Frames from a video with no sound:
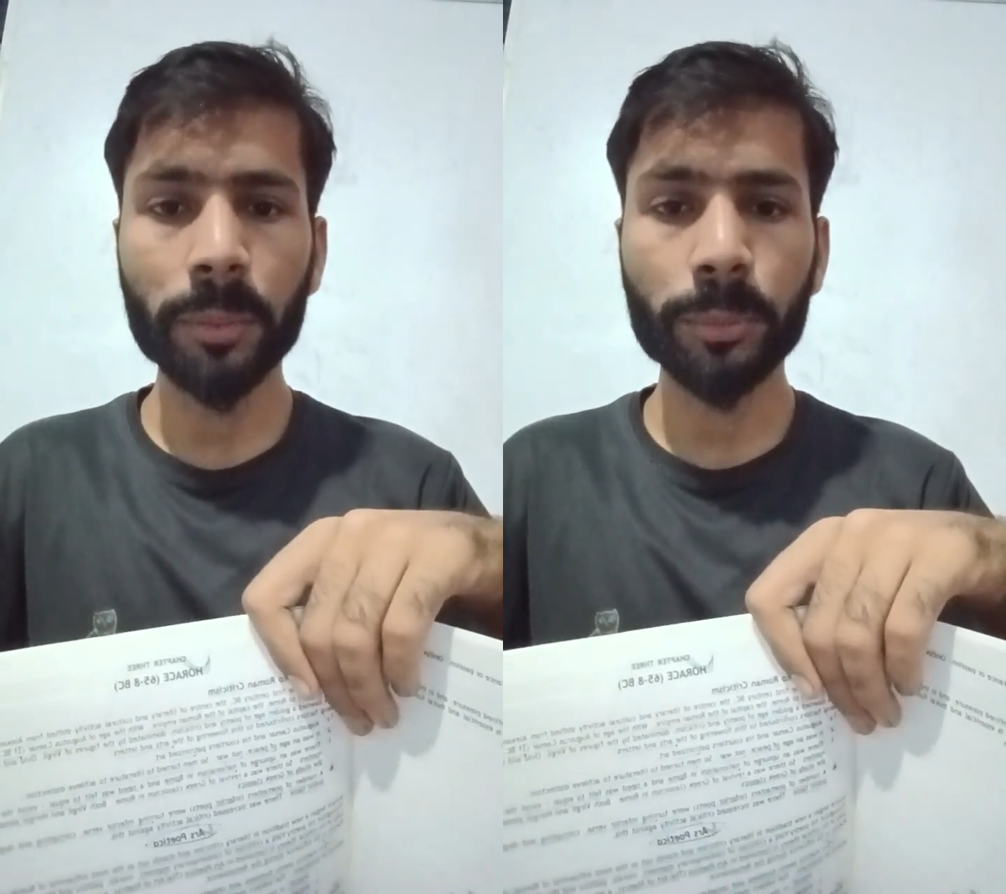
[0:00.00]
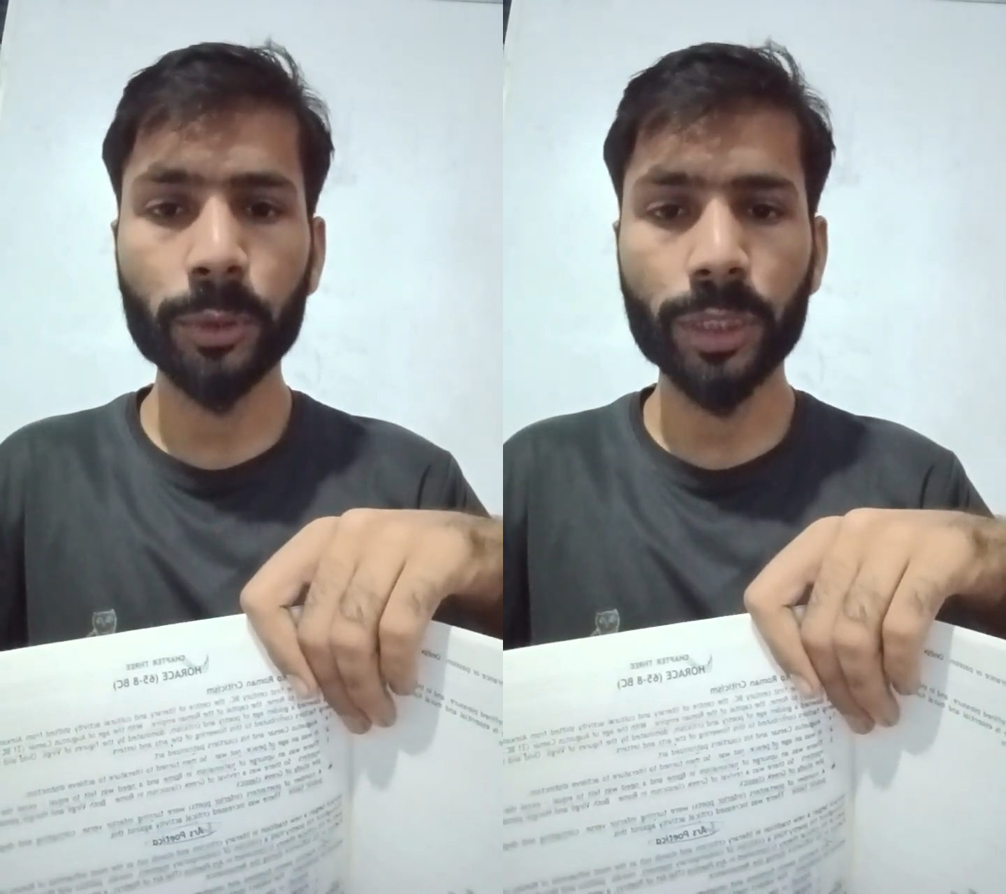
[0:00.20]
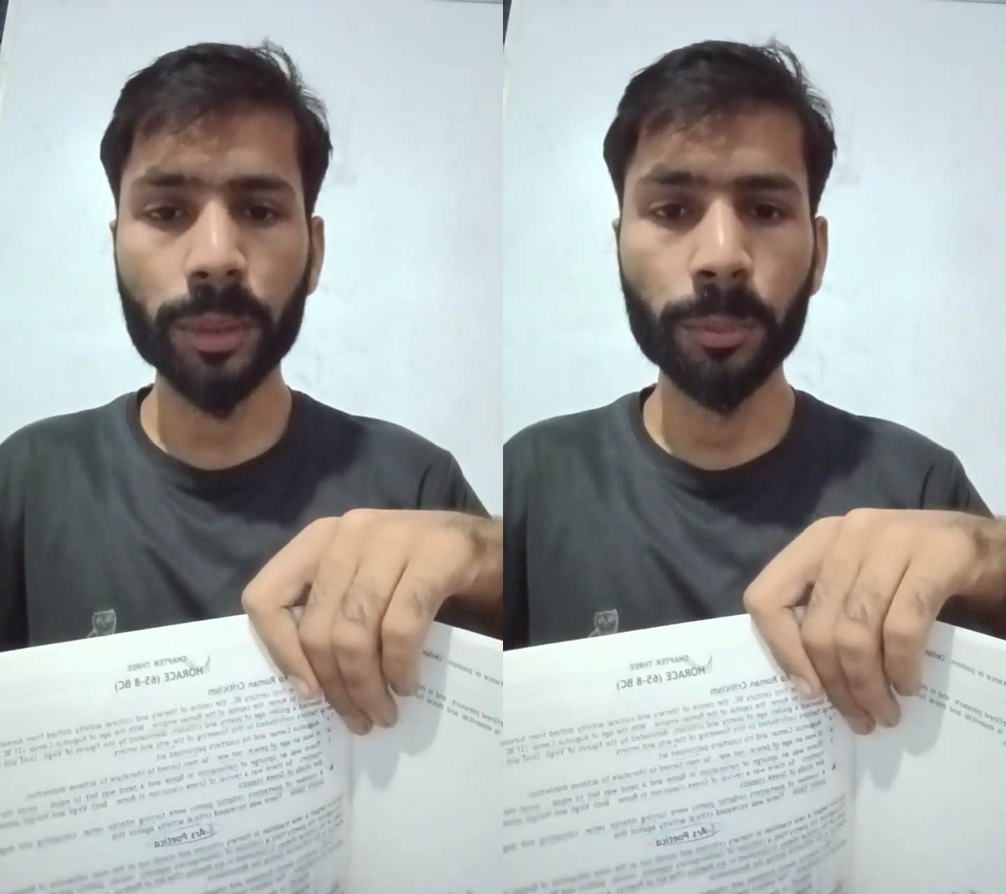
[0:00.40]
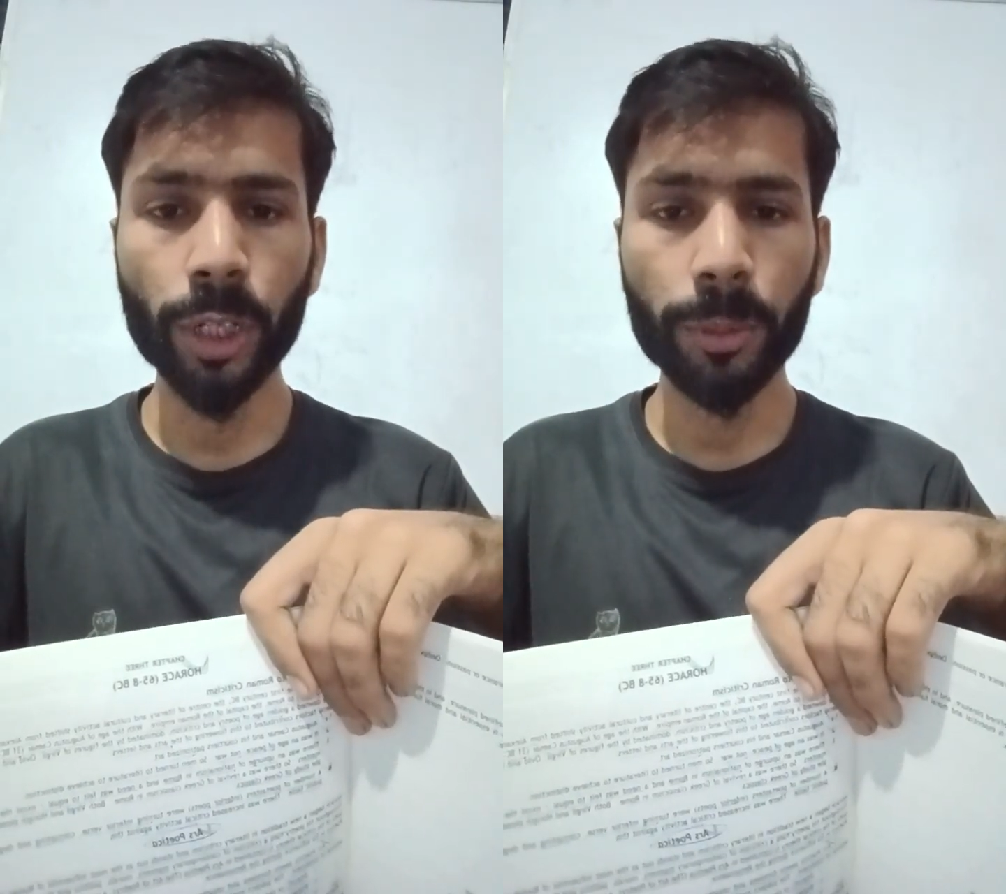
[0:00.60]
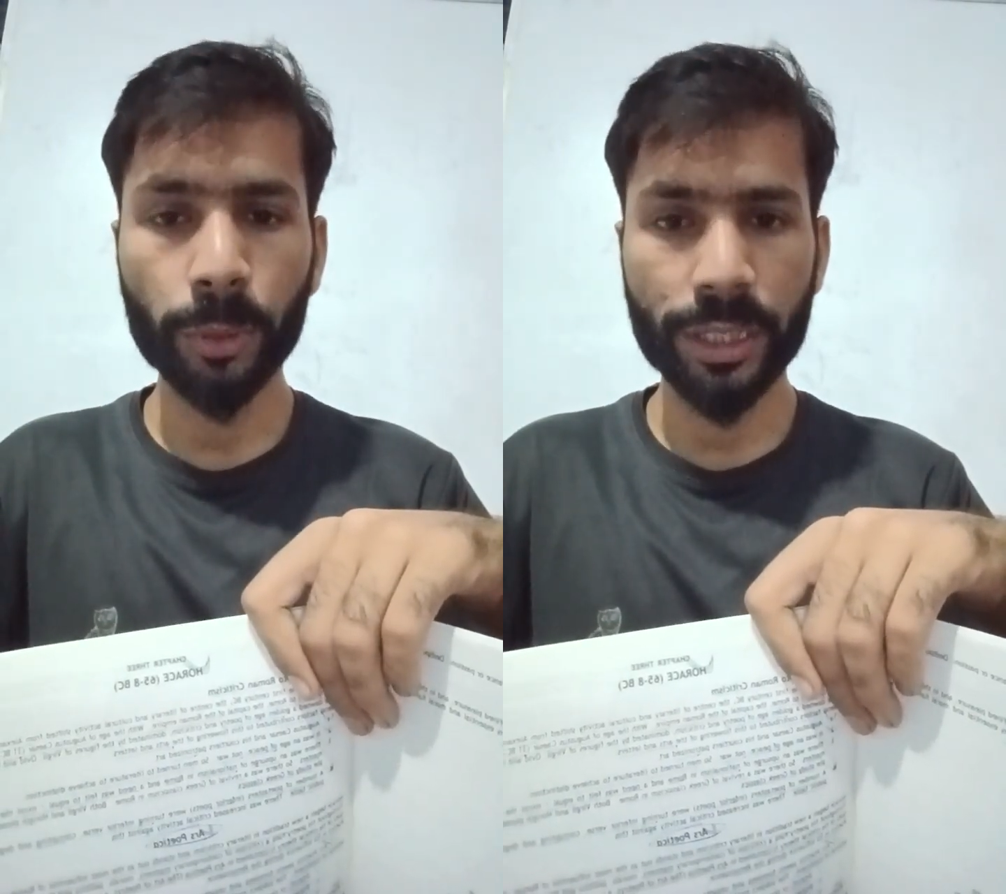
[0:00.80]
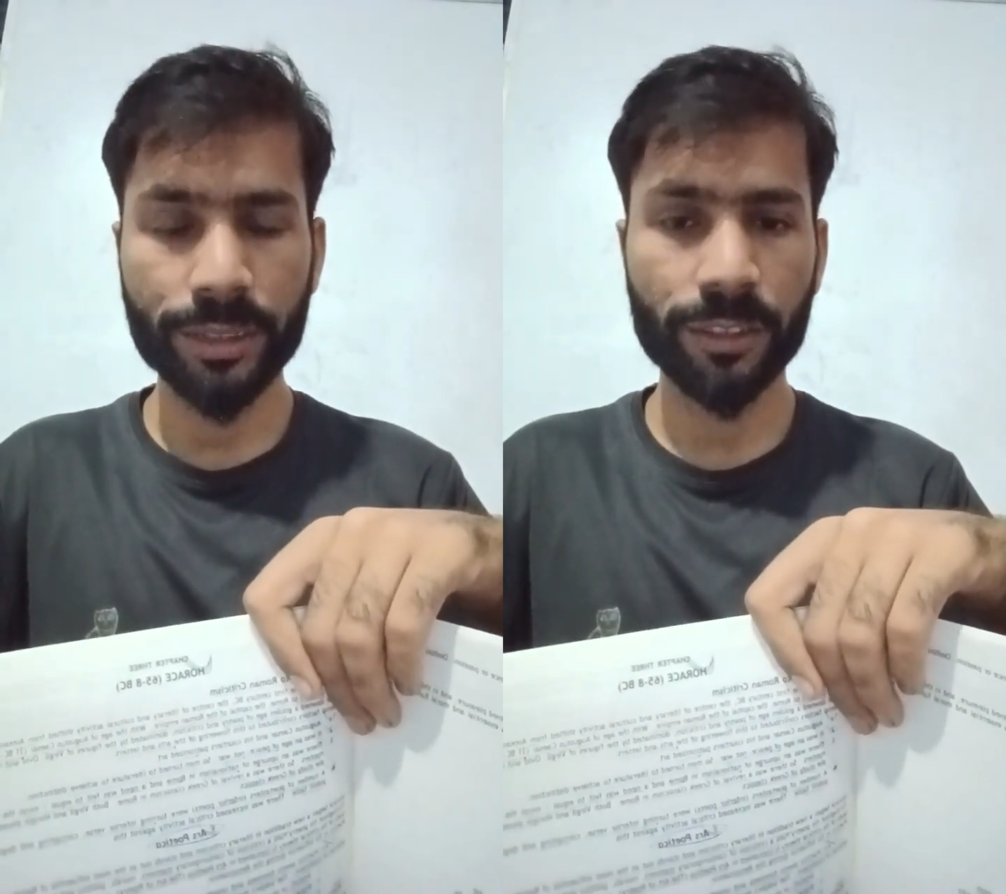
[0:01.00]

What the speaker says: important bullet points